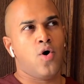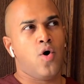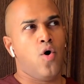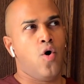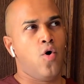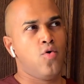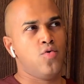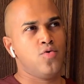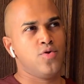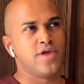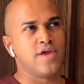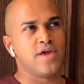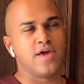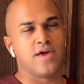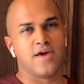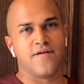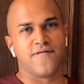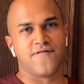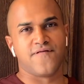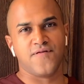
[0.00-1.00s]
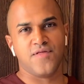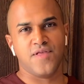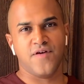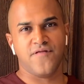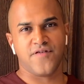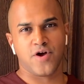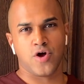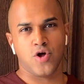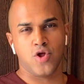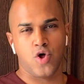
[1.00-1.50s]
Only if
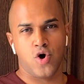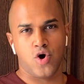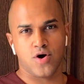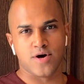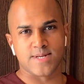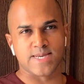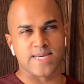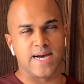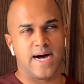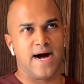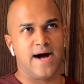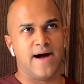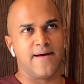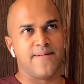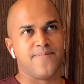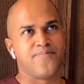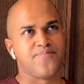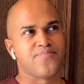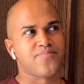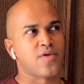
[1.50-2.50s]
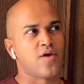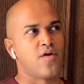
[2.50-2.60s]
living a long time,